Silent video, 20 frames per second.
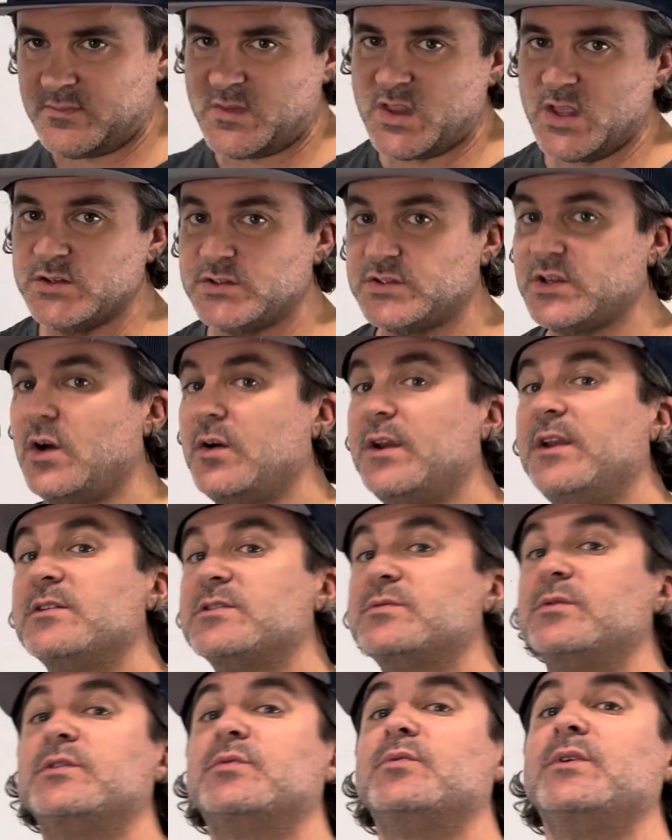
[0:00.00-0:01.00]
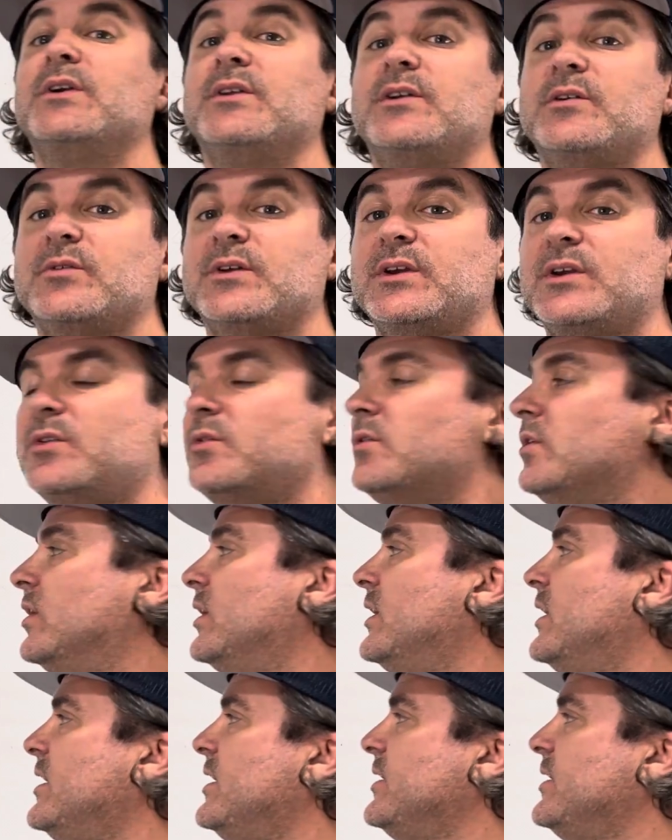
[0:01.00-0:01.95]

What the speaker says: so here's what's really, really cool.